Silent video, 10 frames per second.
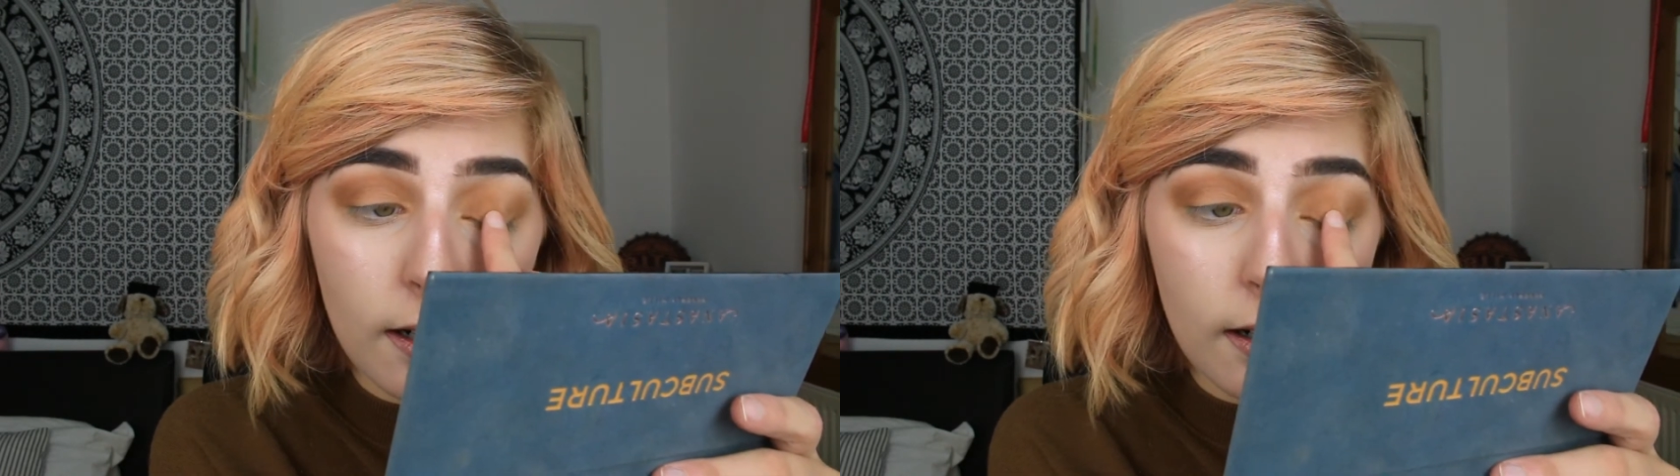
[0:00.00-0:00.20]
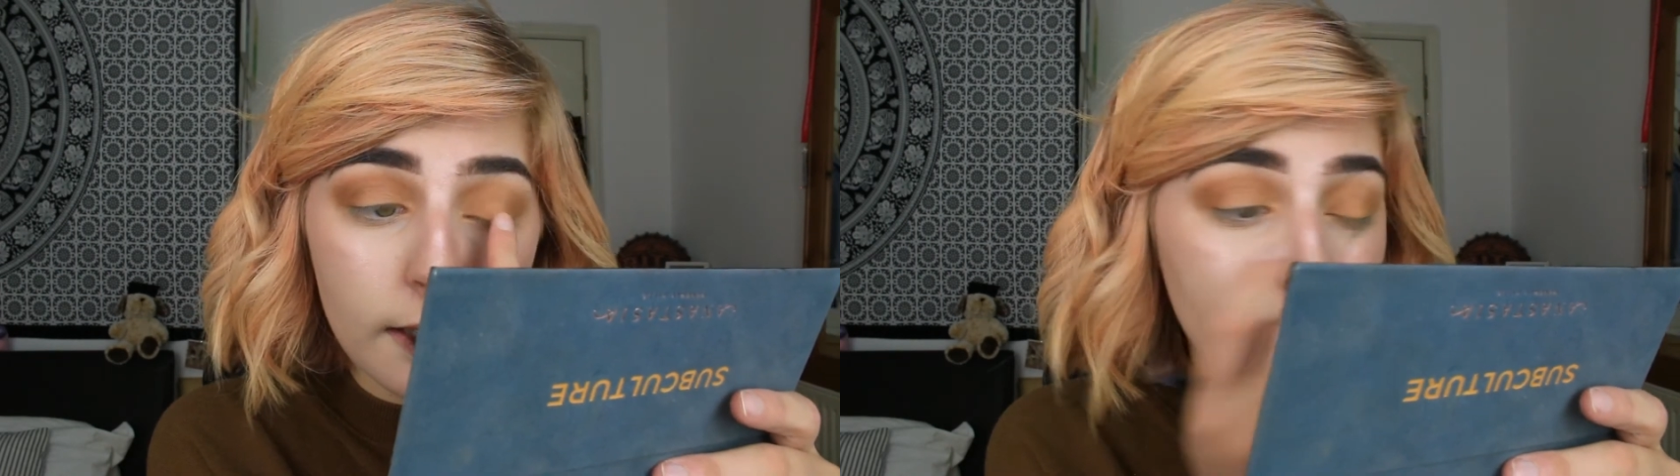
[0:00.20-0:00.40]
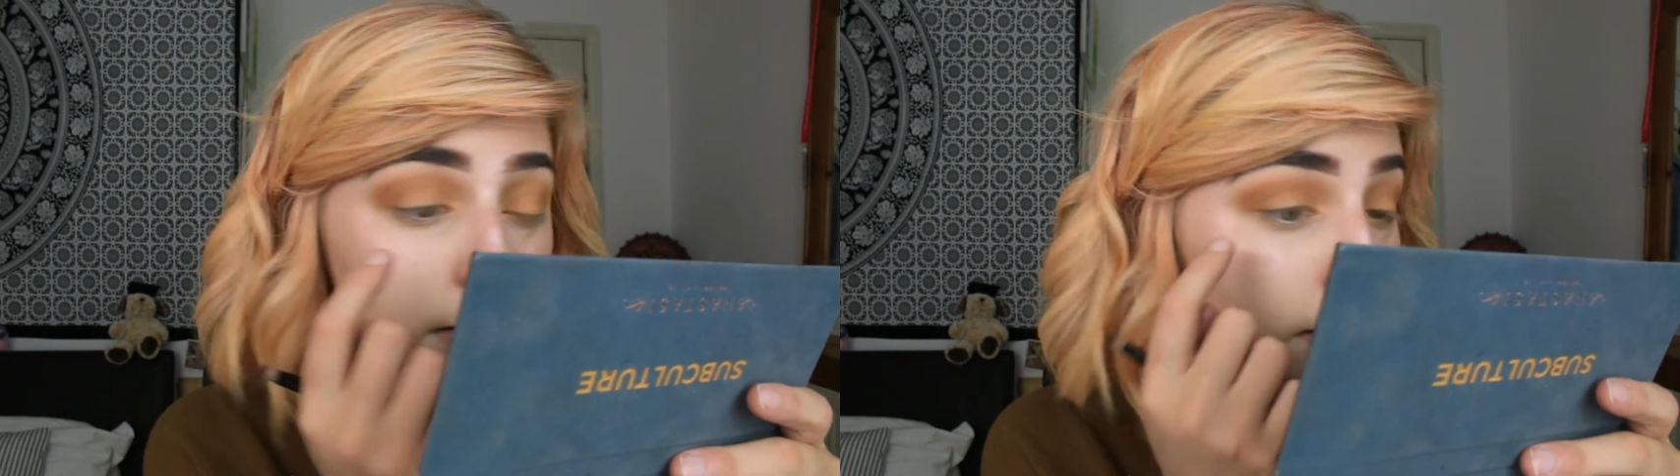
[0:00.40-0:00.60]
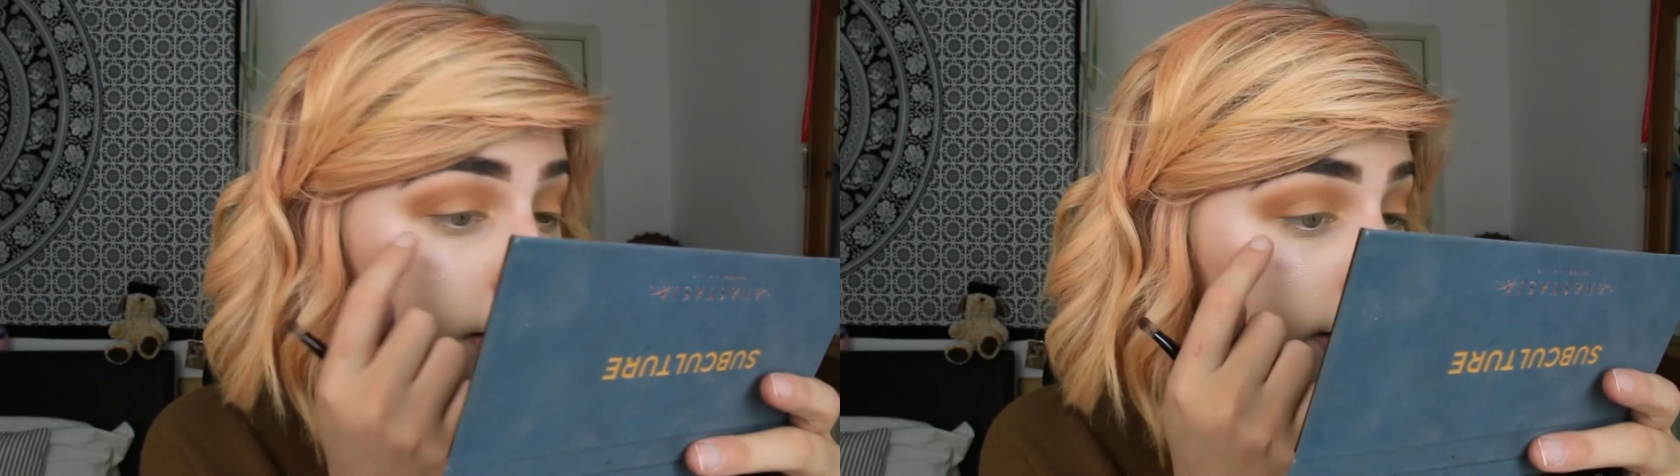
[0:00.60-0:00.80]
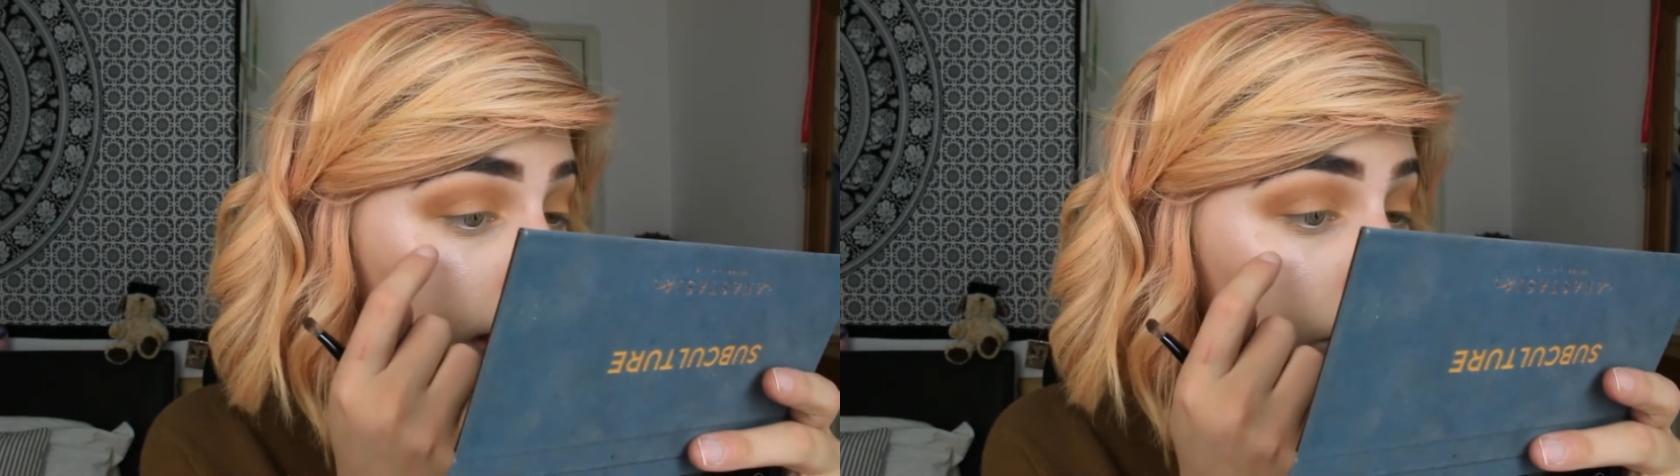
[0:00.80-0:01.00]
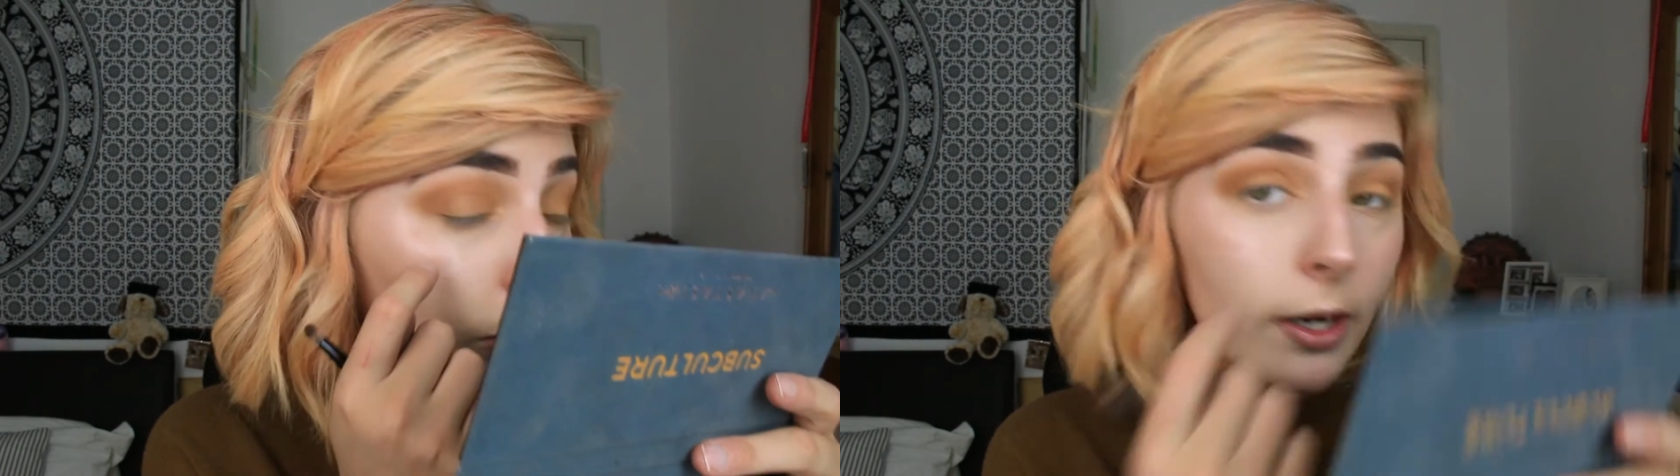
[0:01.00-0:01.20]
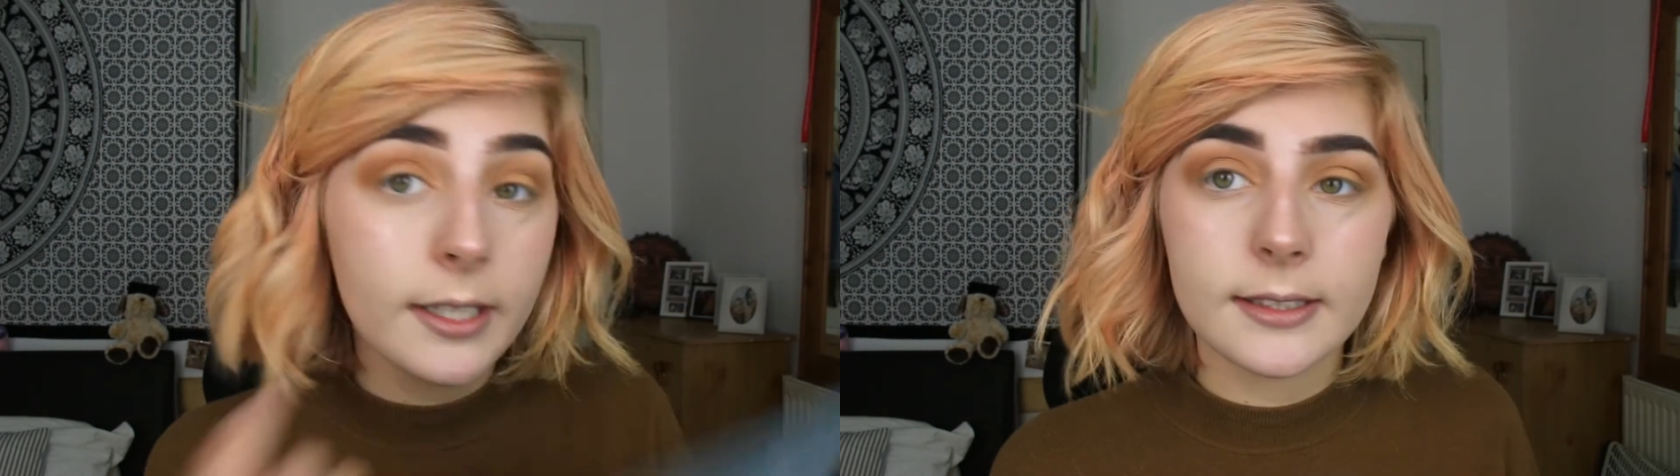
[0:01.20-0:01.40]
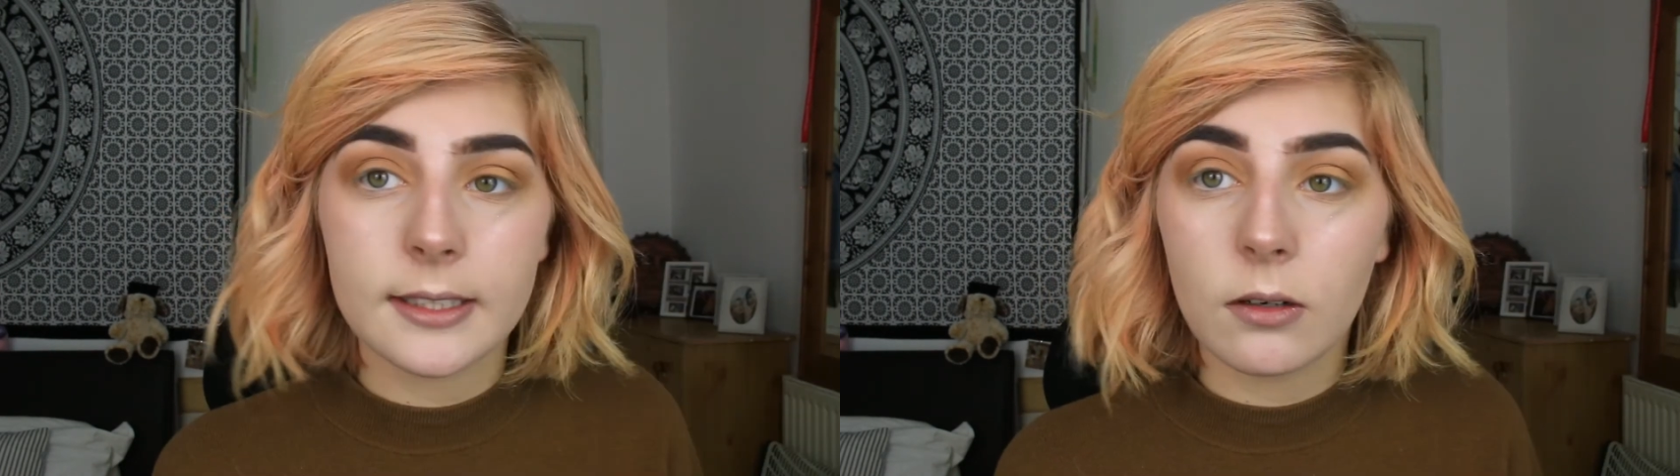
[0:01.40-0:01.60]
I don't understand why
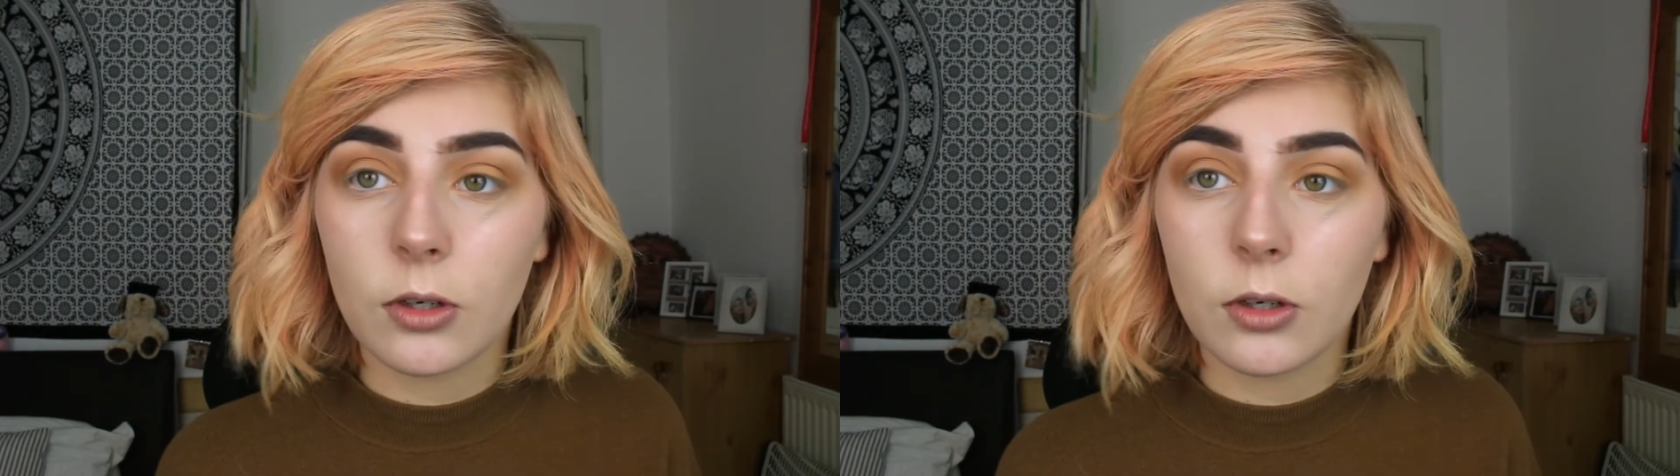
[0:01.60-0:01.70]
it's now